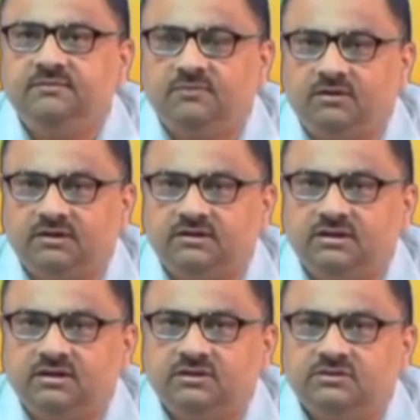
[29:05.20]
important.
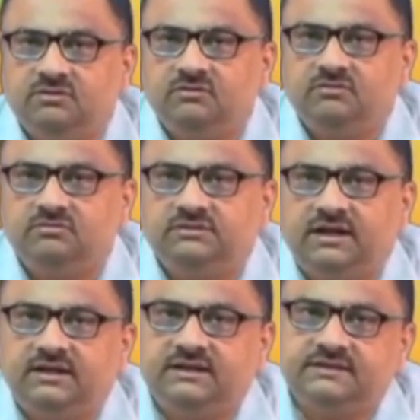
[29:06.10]
So,
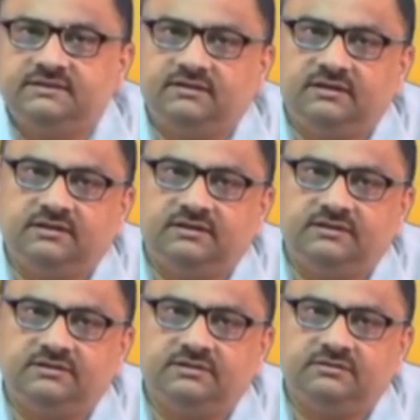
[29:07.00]
that is
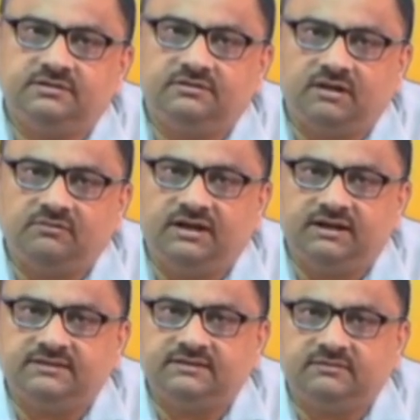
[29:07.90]
so now let
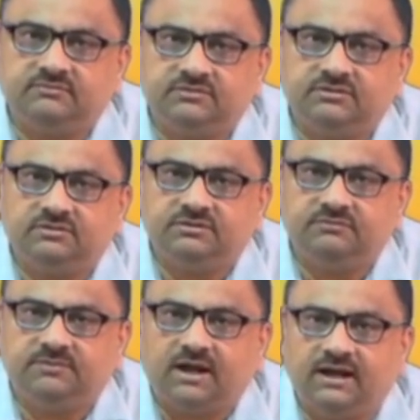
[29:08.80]
us
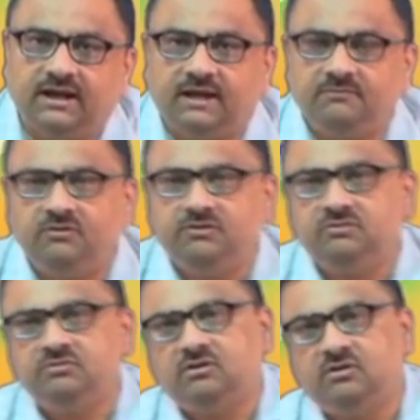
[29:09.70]
I am going
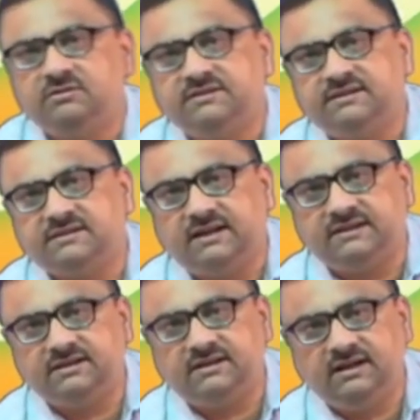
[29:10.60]
to close this
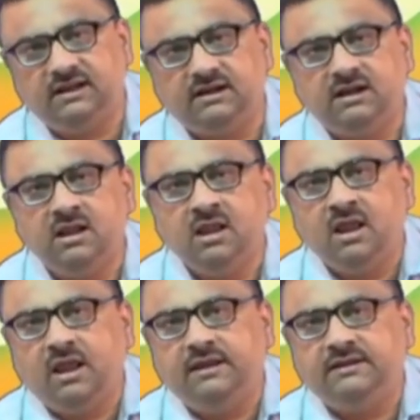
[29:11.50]
lecture here.
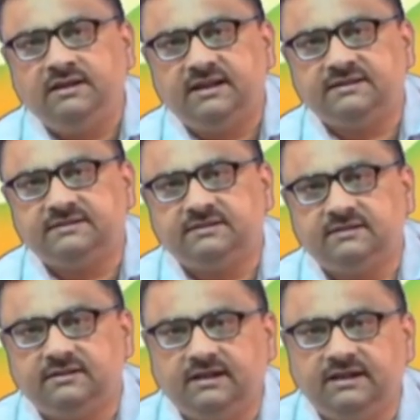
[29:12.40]
In the next
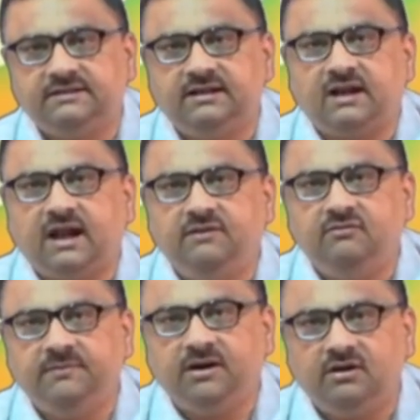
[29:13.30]
lecture I
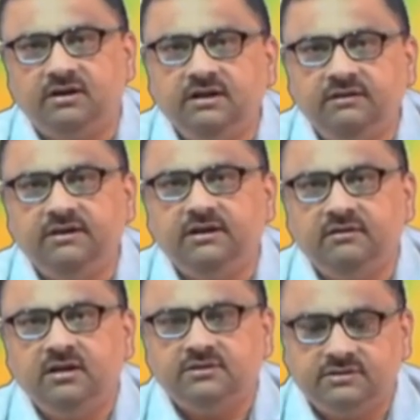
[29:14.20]
would be
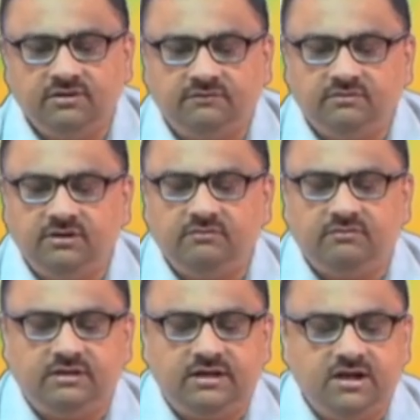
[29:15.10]
continuing. So, you
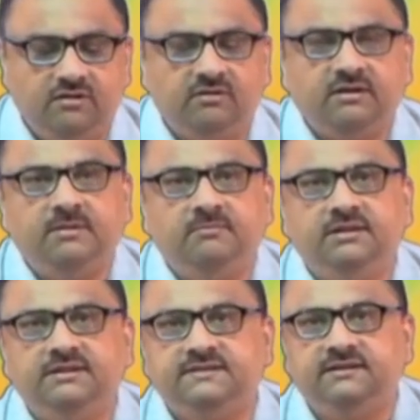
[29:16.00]
have to remember
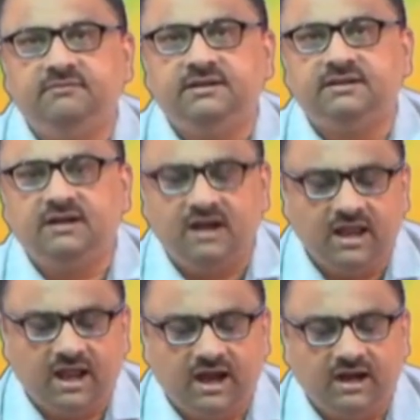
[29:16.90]
this equation
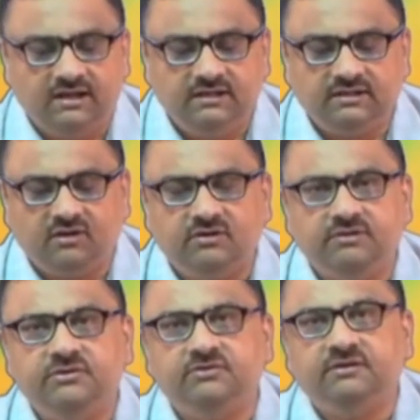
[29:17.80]
and the
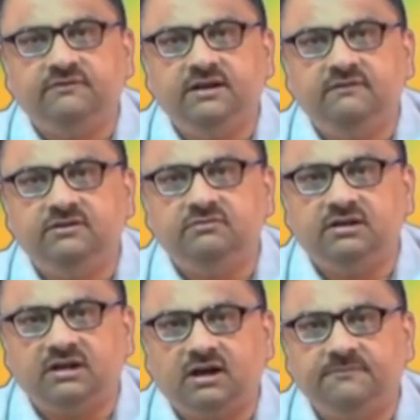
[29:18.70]
contribution of
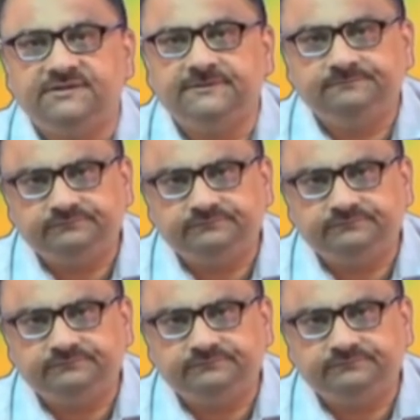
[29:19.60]
individual terms,